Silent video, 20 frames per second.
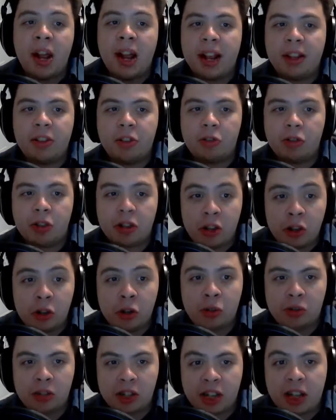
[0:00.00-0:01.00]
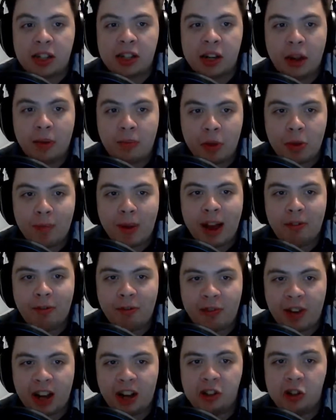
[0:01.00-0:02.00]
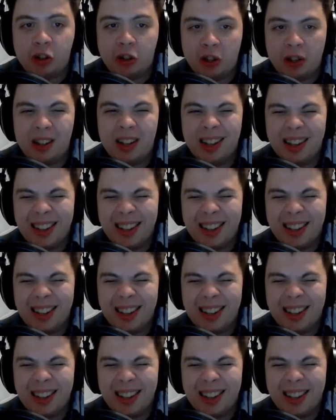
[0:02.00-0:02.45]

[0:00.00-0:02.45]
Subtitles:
in the traditional Teatime with Matt fashion.